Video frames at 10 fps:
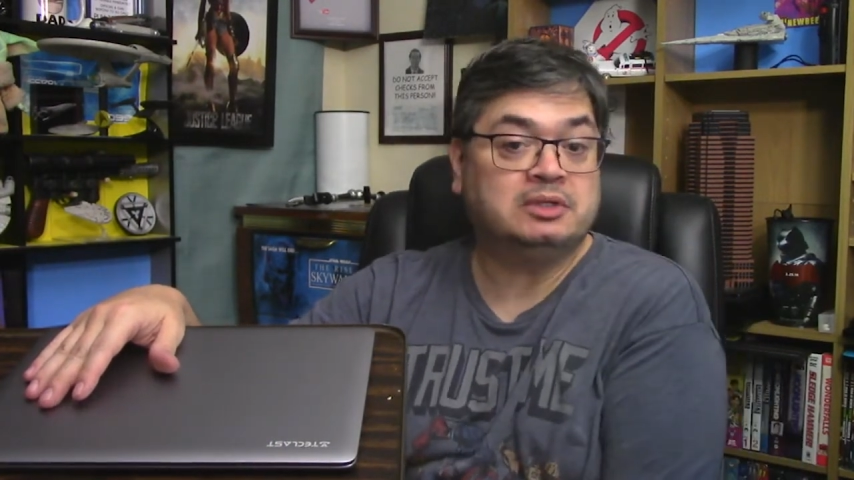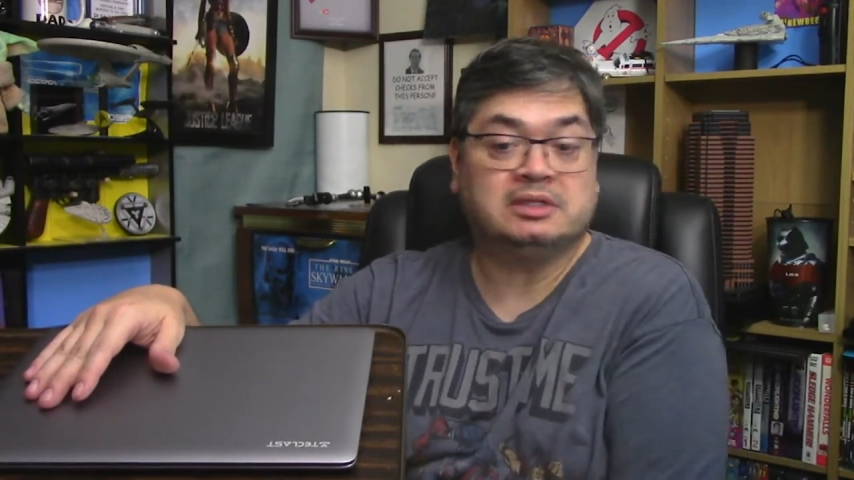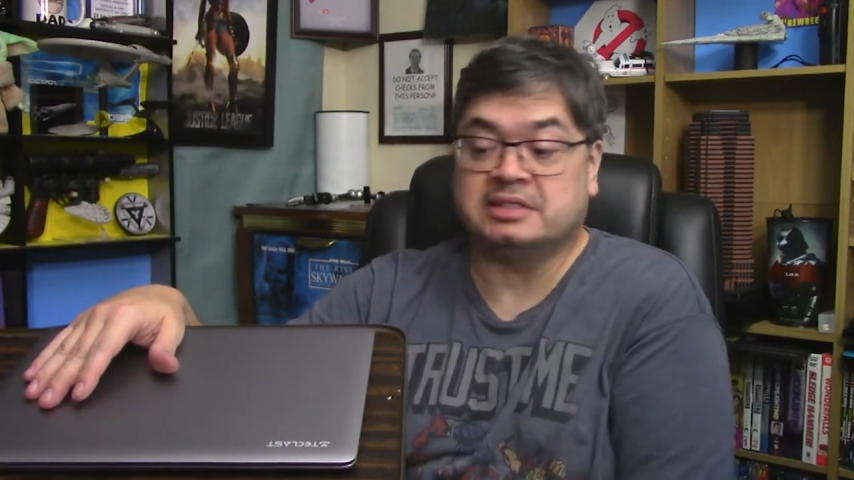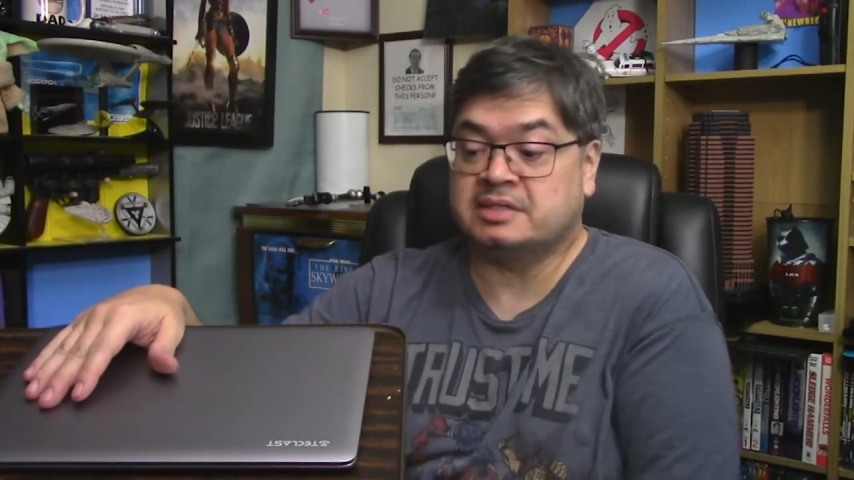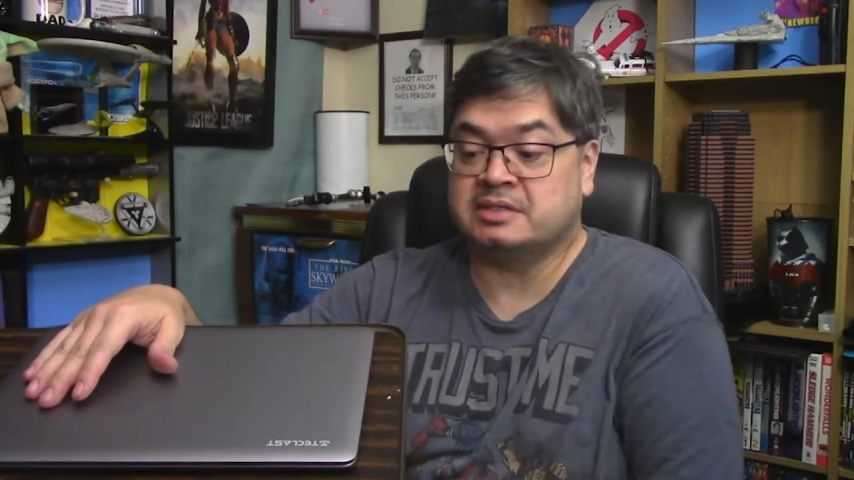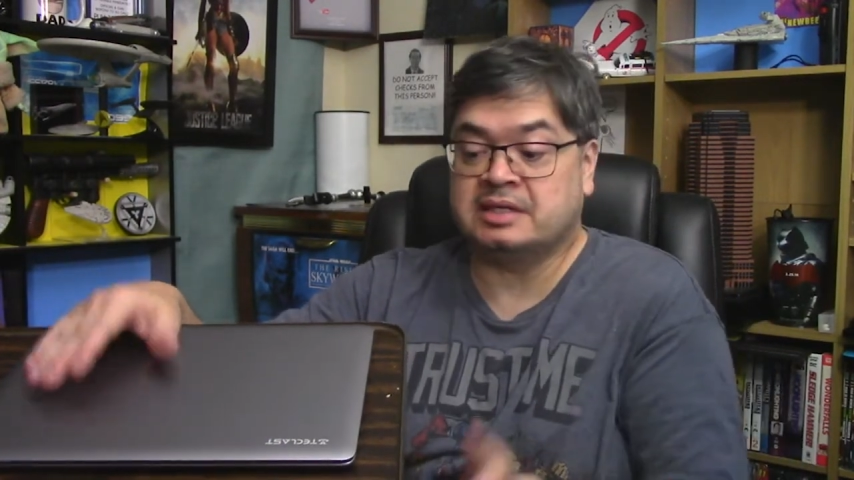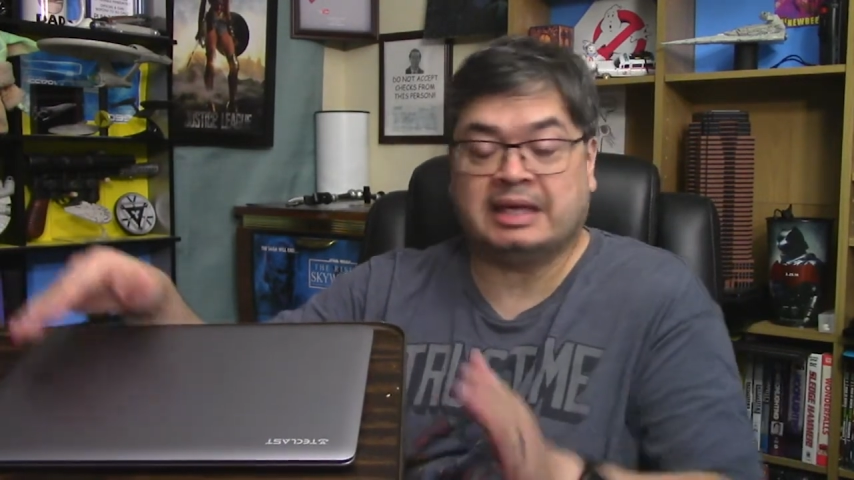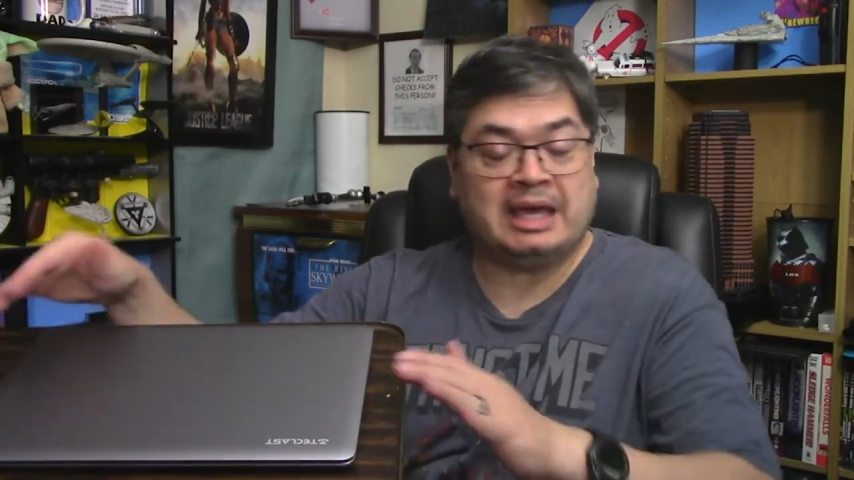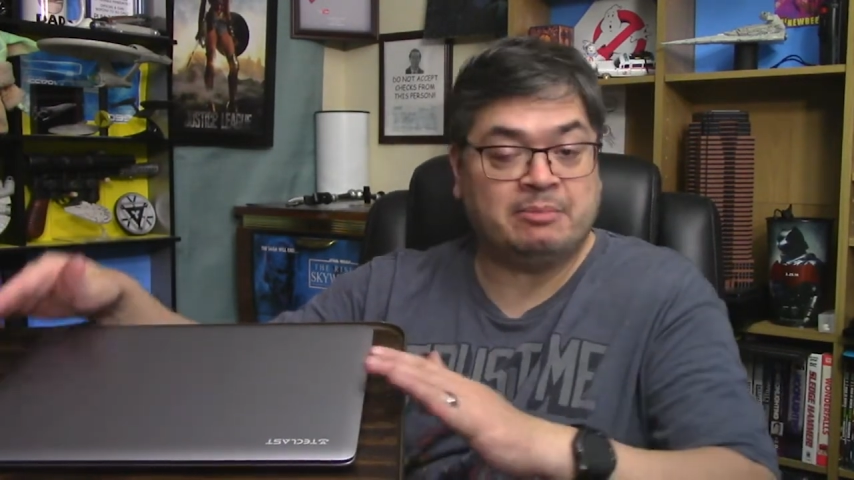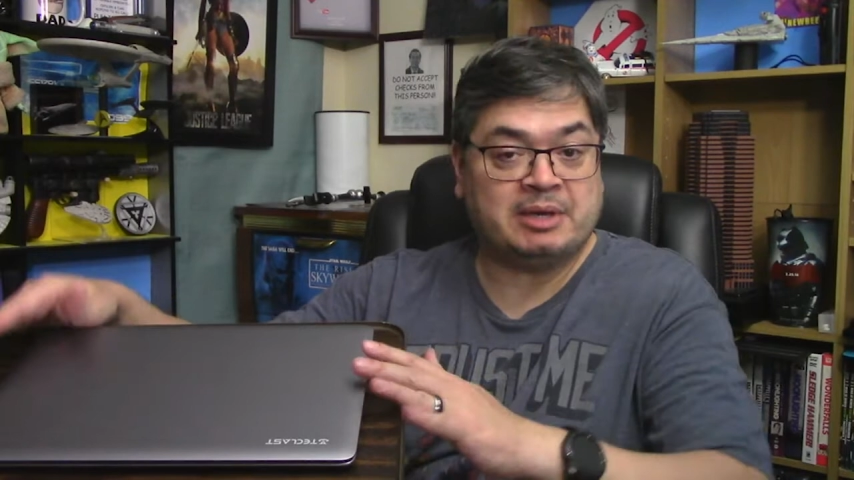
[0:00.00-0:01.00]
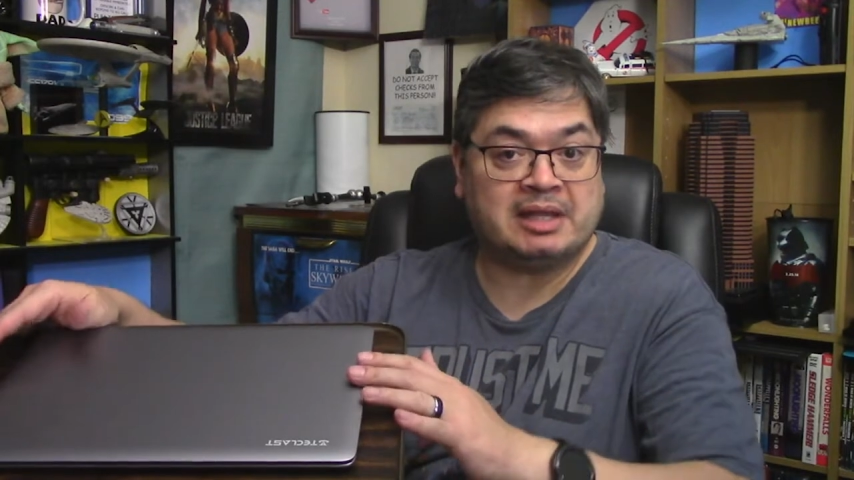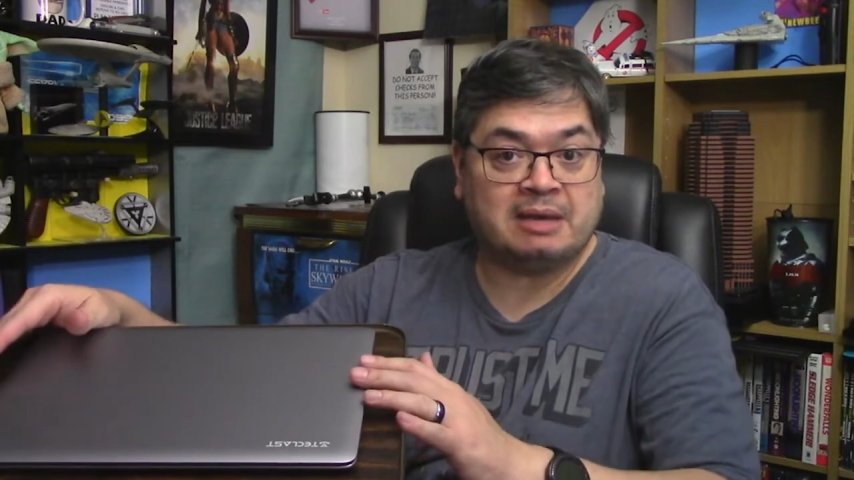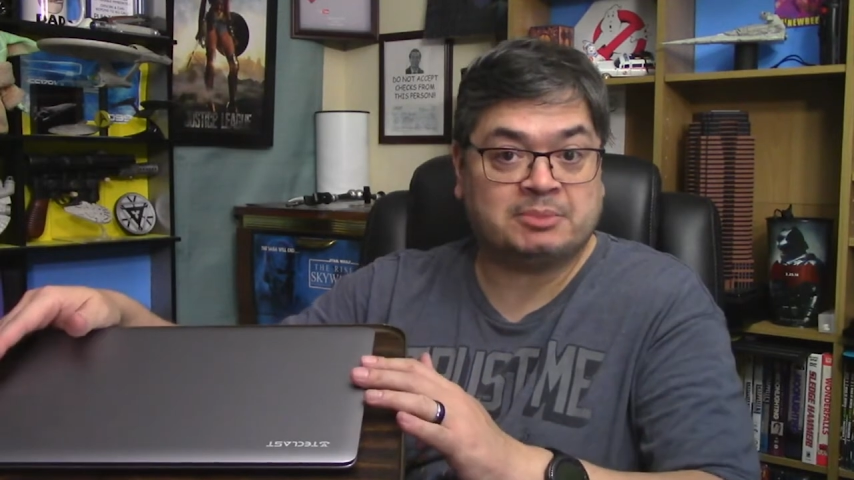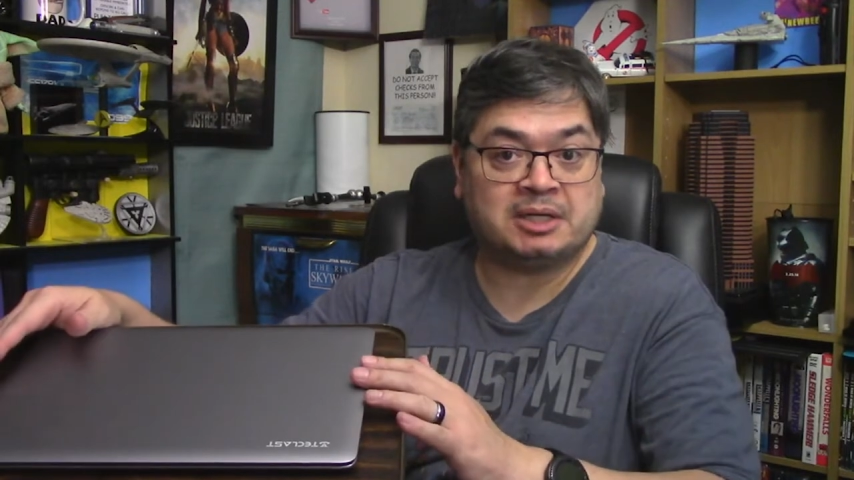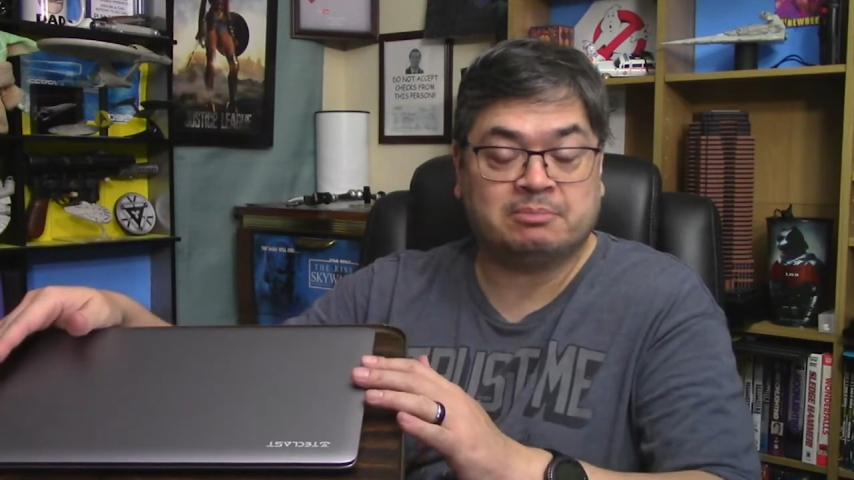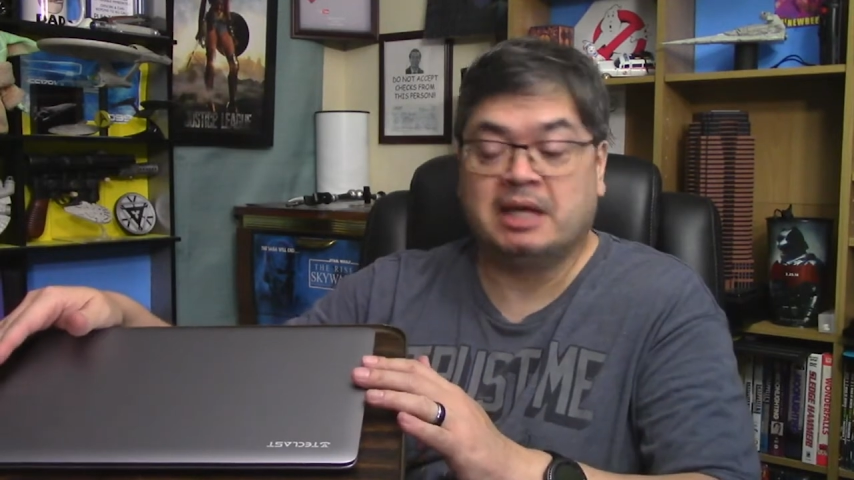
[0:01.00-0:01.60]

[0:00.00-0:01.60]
This isn't a gaming laptop.